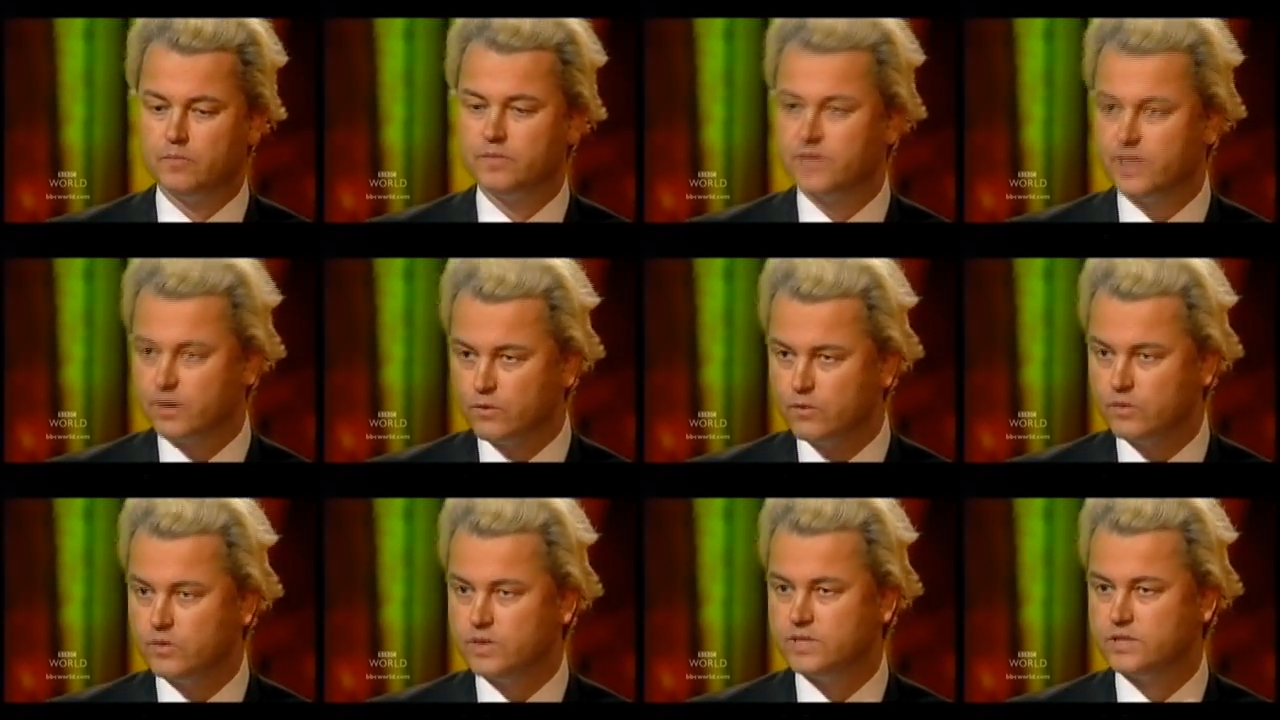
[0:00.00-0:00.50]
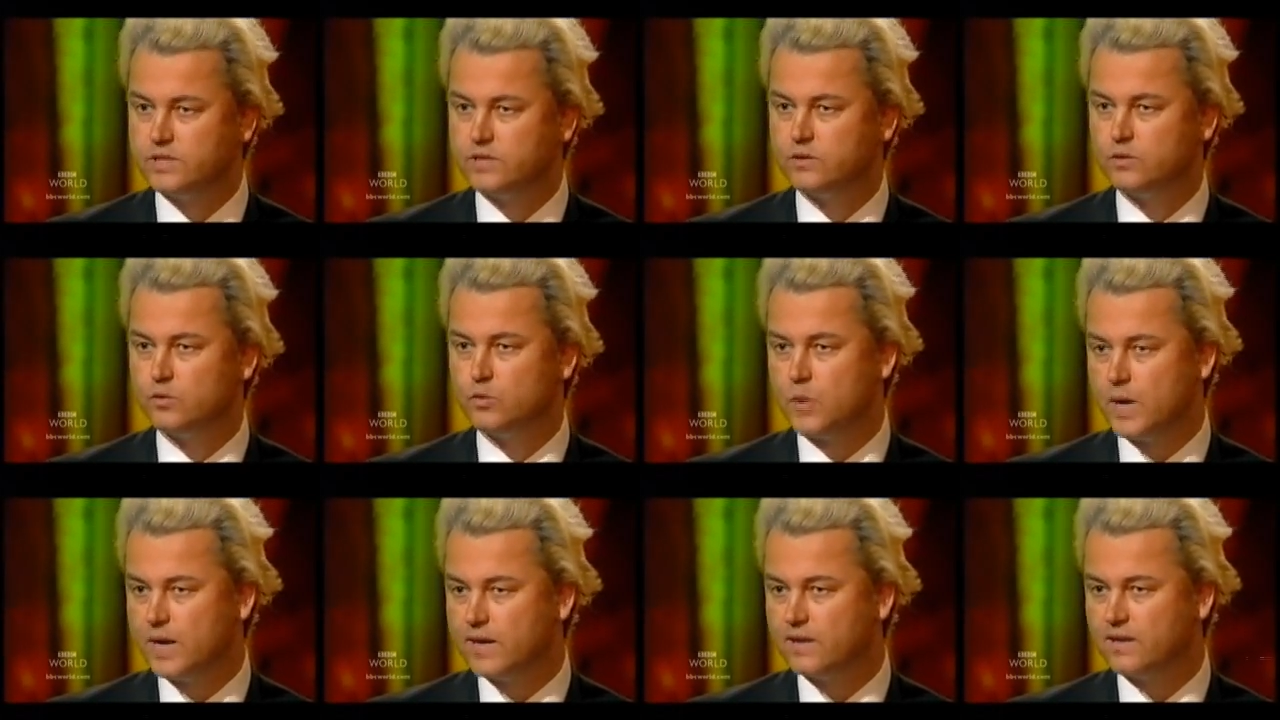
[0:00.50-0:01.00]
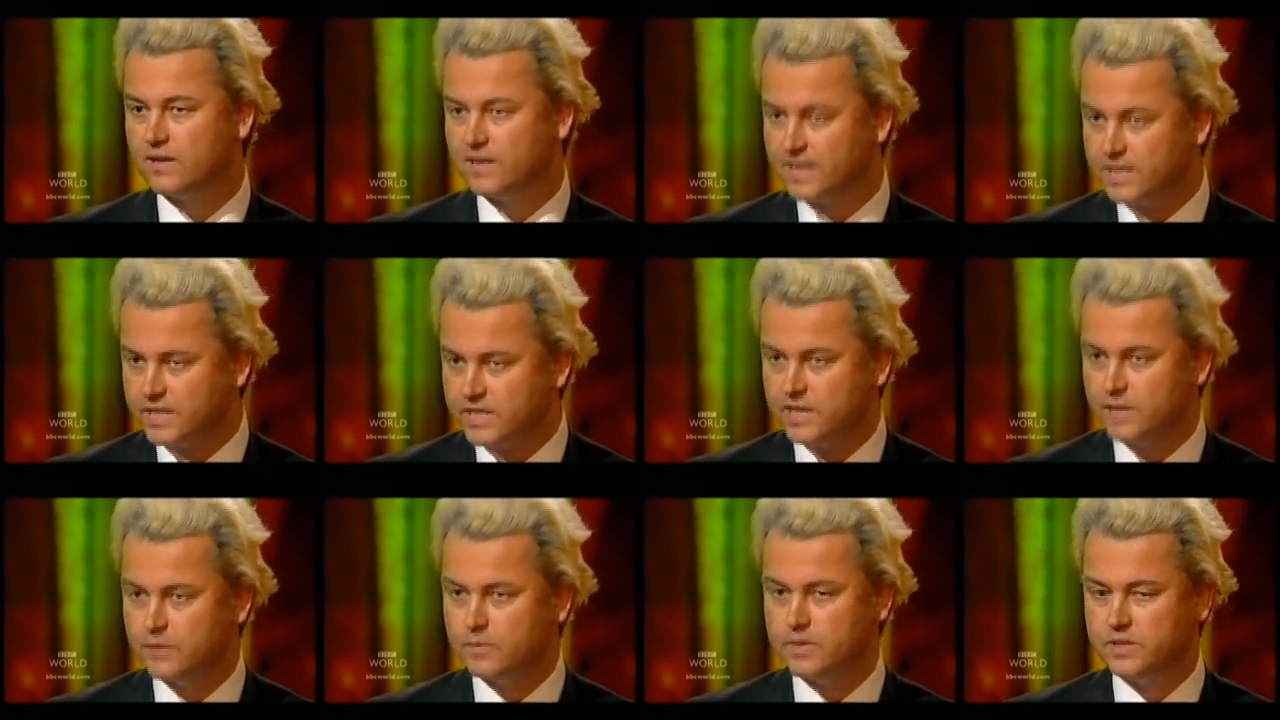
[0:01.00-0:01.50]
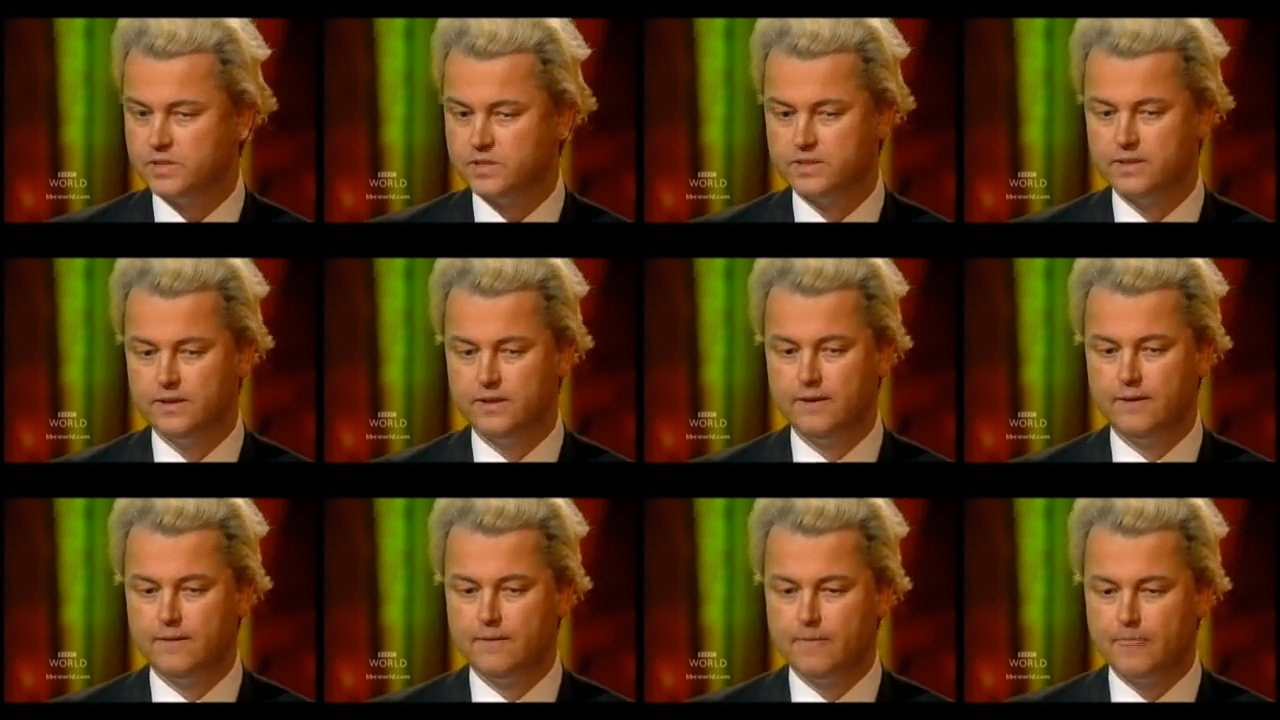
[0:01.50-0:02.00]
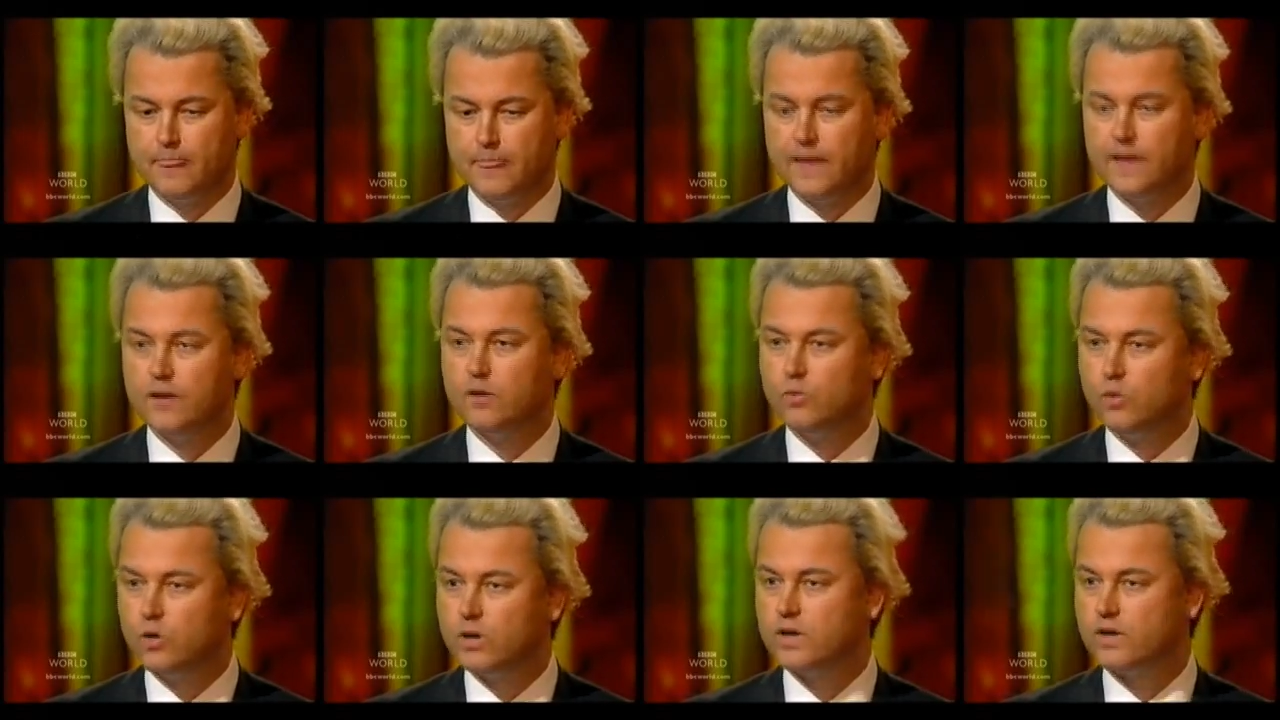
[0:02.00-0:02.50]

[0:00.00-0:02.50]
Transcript: terrorists, radical Islamists, that are